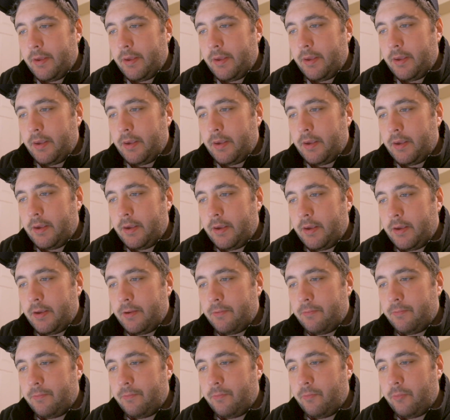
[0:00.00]

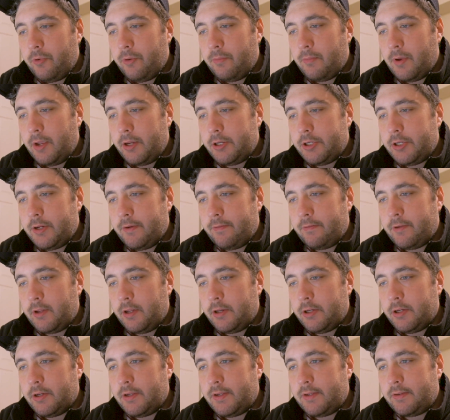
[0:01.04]
And we may shift
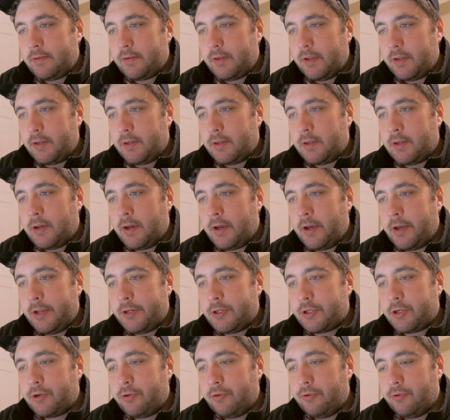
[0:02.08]
it just a
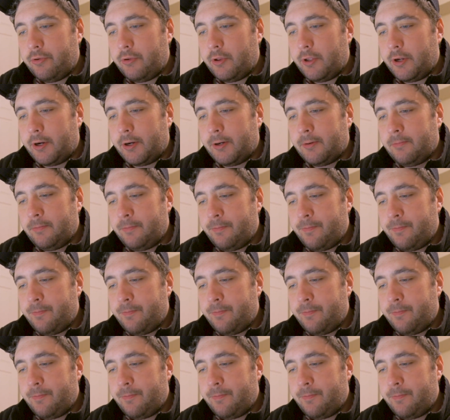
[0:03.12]
touch cooler.